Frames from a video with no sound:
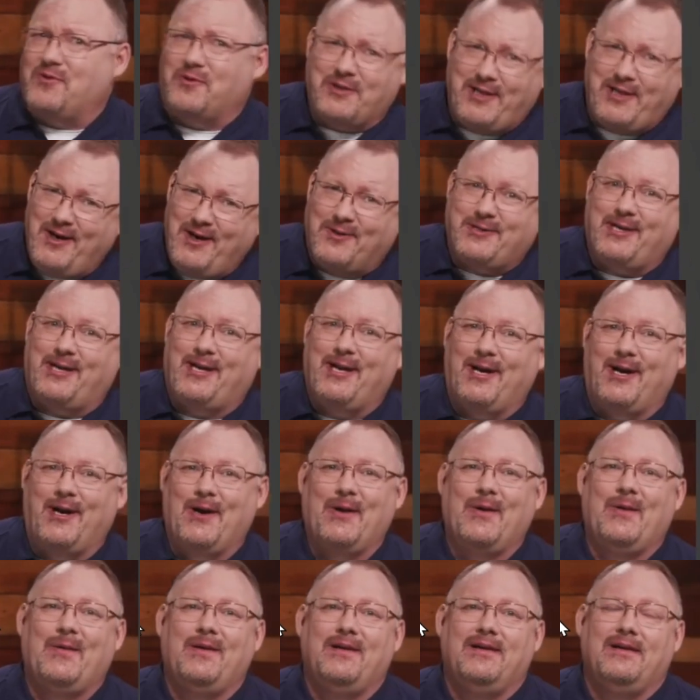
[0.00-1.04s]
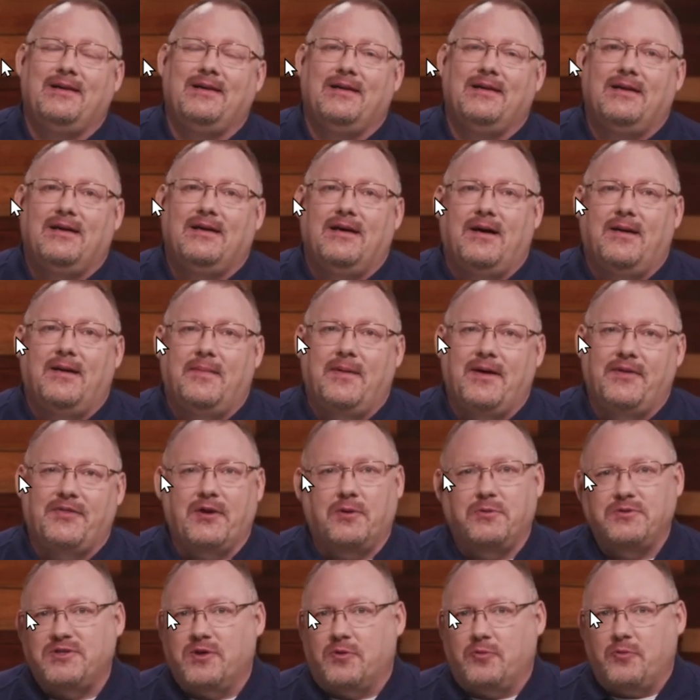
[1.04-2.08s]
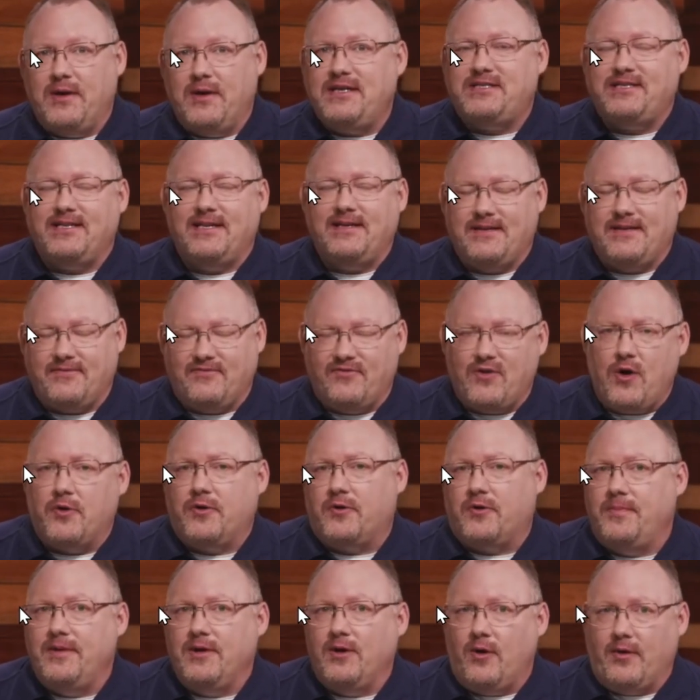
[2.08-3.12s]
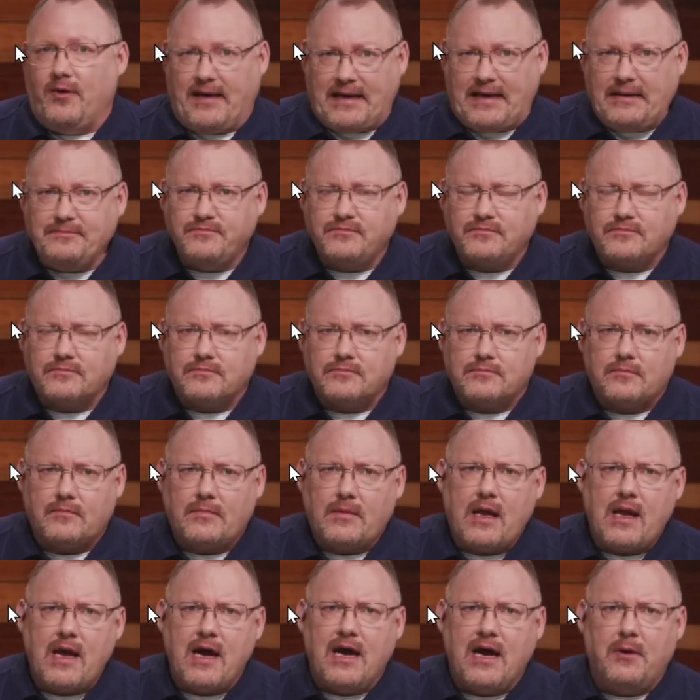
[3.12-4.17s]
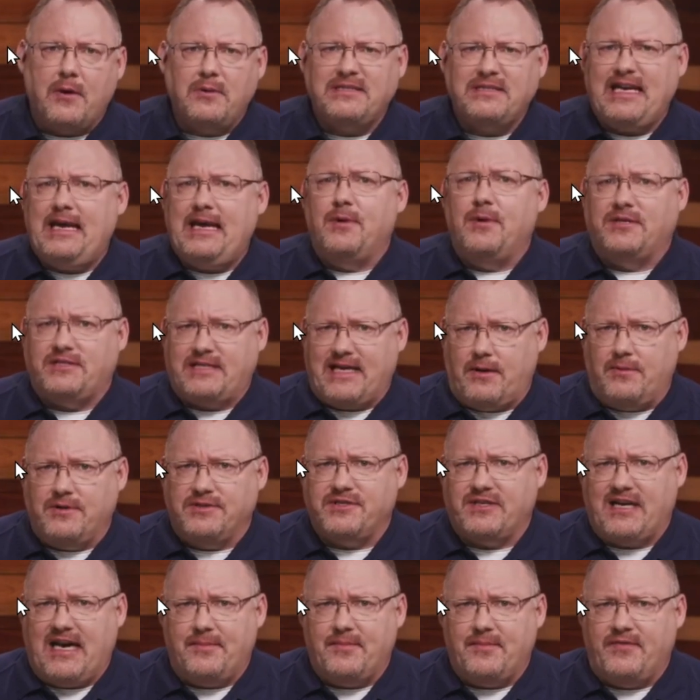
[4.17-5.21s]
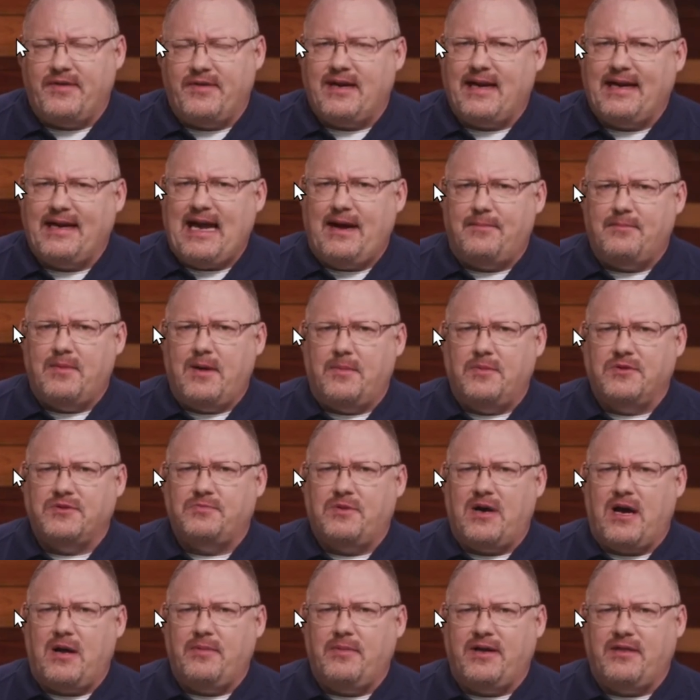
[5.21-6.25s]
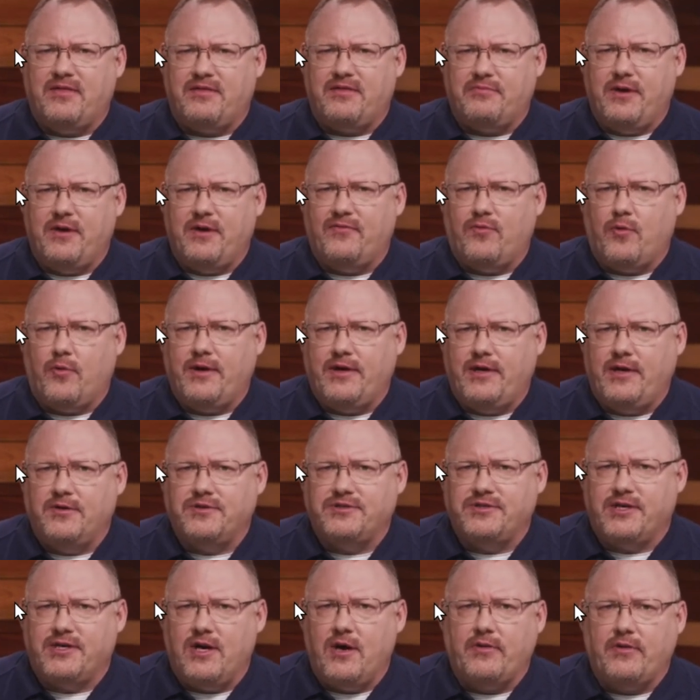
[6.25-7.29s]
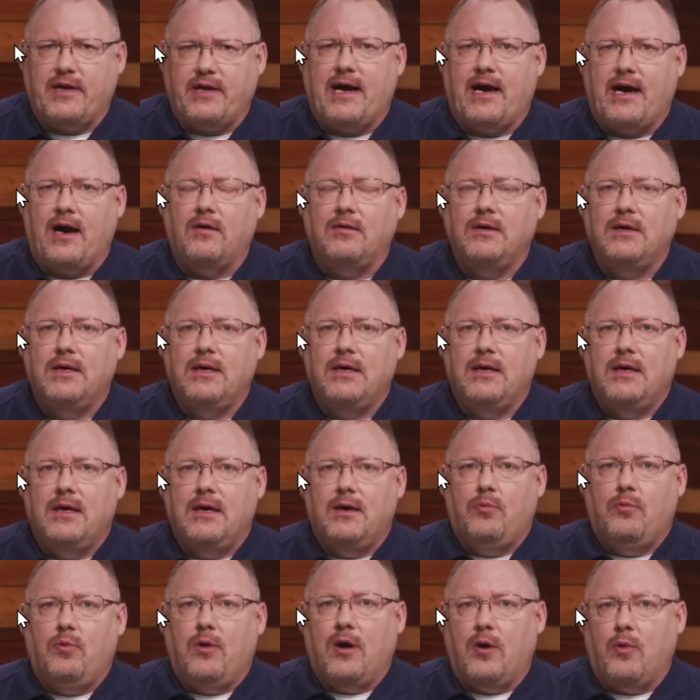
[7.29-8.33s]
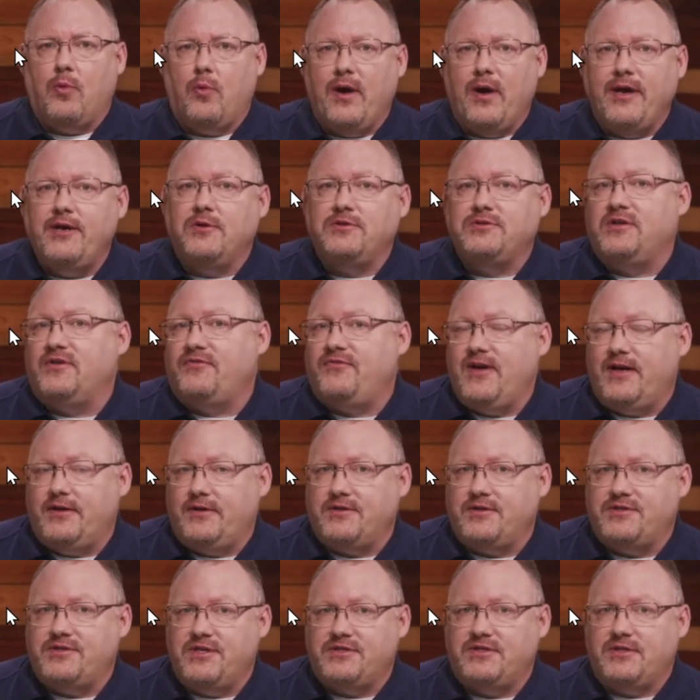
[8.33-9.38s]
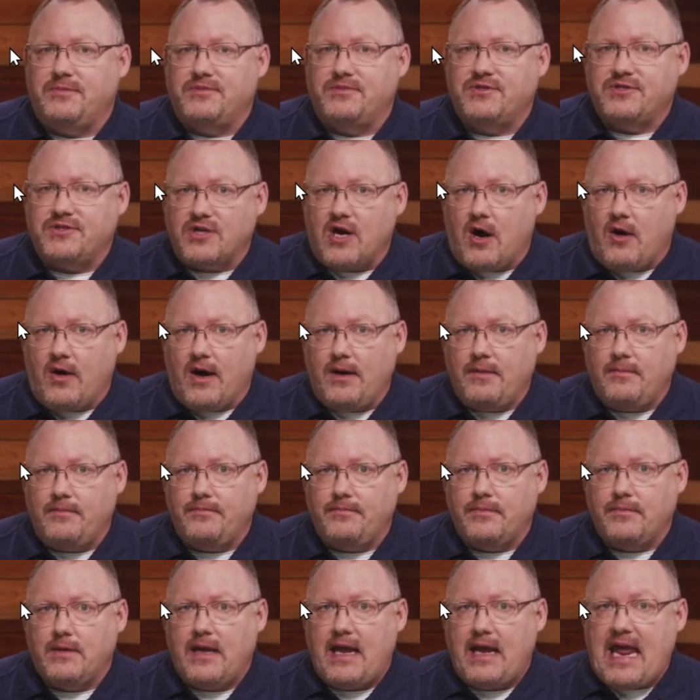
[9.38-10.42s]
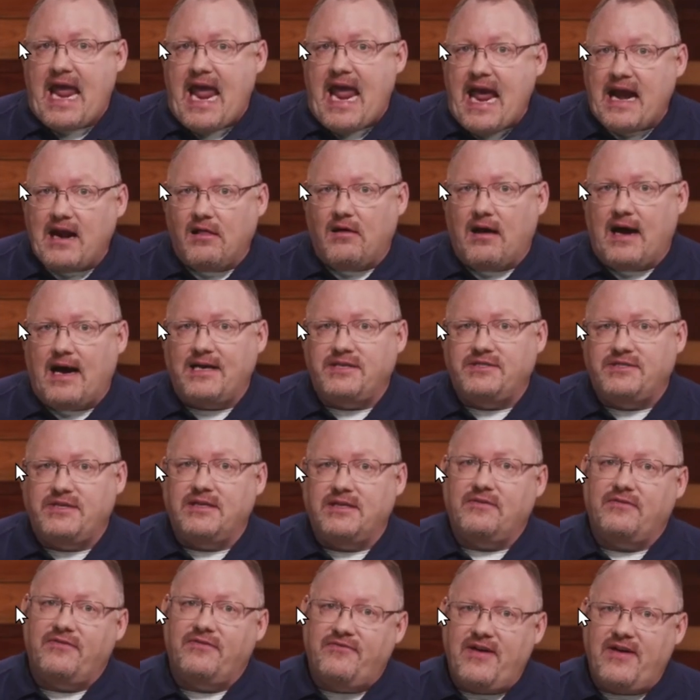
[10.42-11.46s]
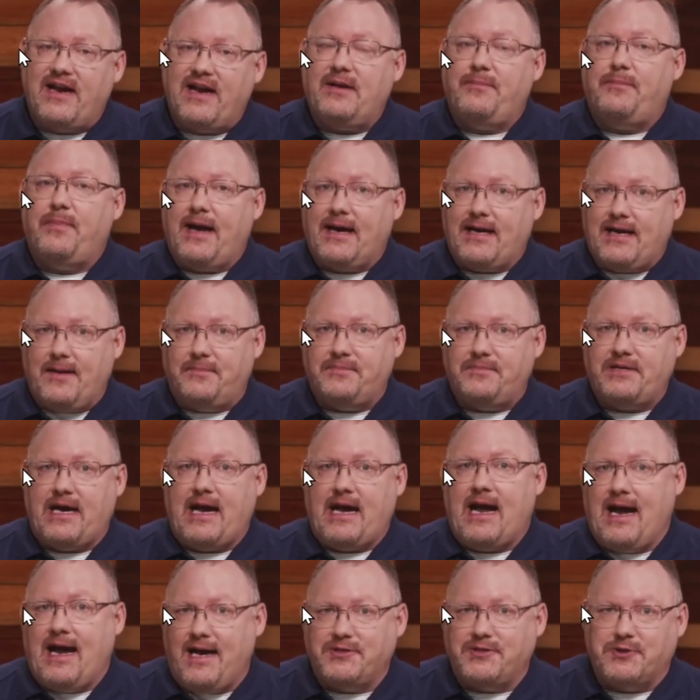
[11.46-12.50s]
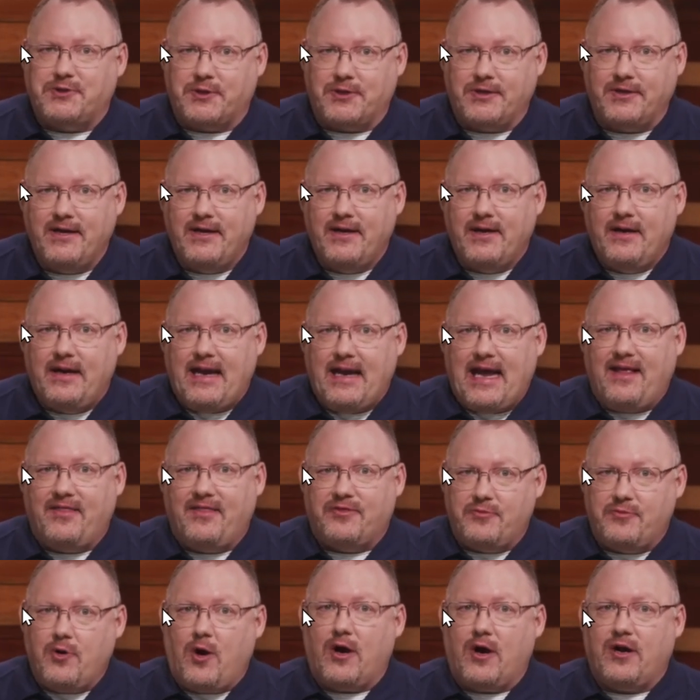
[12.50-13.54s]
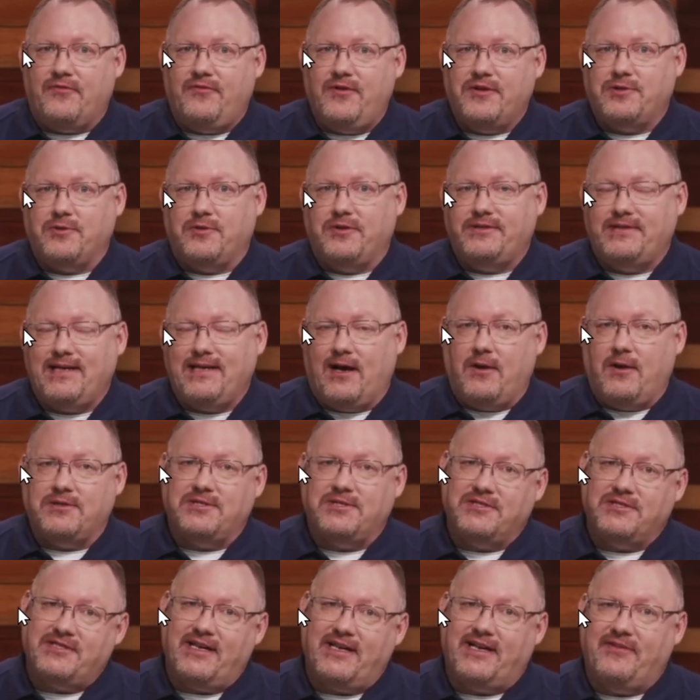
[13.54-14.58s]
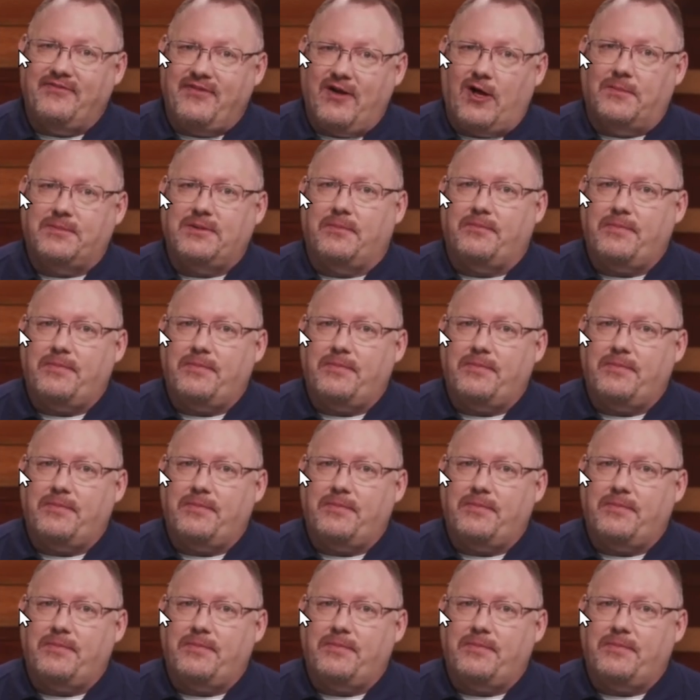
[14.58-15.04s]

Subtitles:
years ago. But there was a recent vulnerability, was Emotet was the name of it, and I can't remember, it's probably 3 or 4 years ago now, where Windows Defender systems saw it, analyzed it, fed it back up to Azure, and through artificial intelligence, they developed a